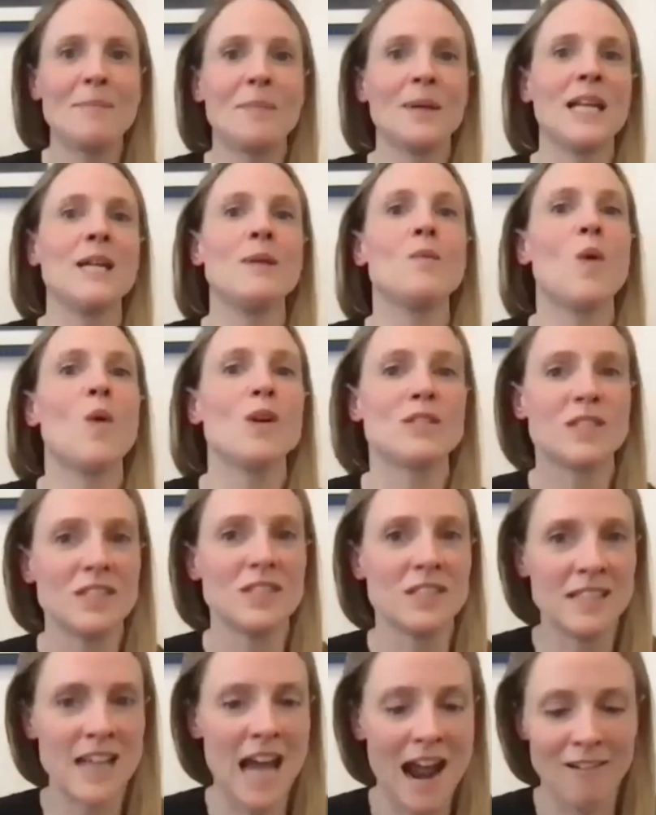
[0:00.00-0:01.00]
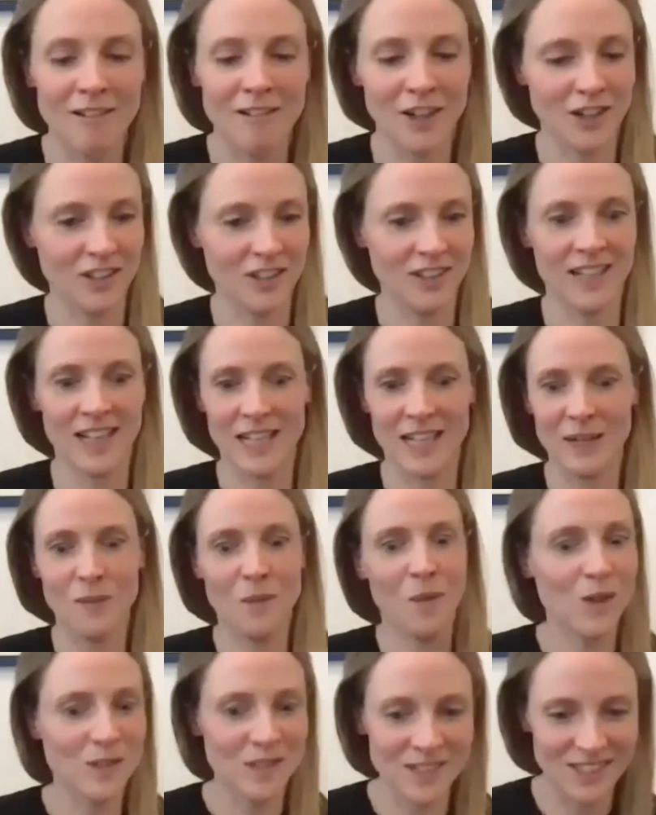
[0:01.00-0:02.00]
but he wasn't arrogant and he
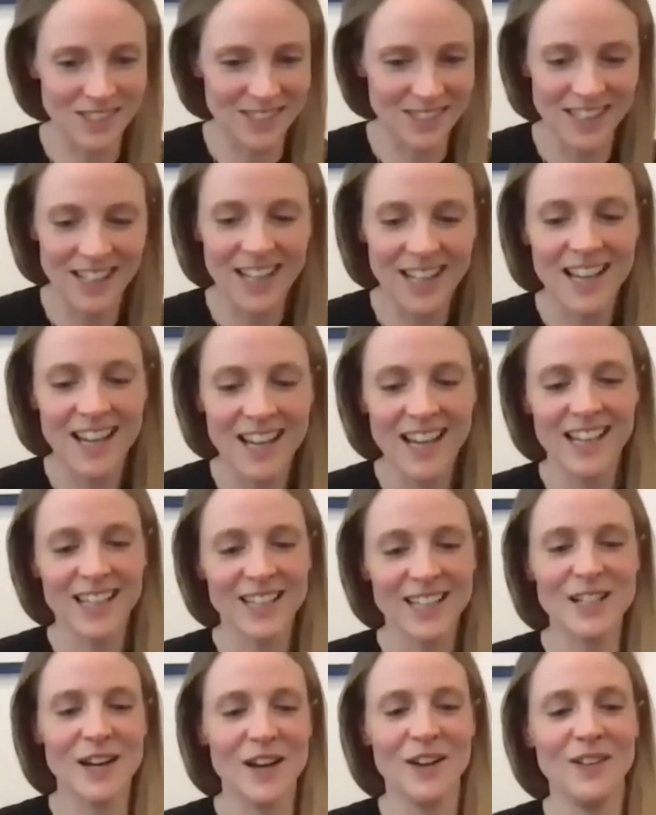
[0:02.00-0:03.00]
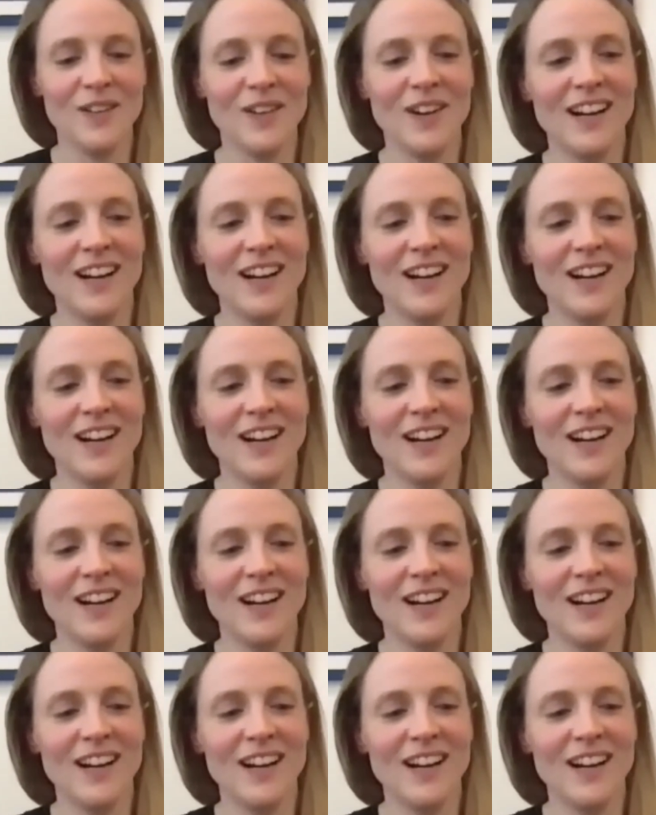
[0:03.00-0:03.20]
wasn't, you know,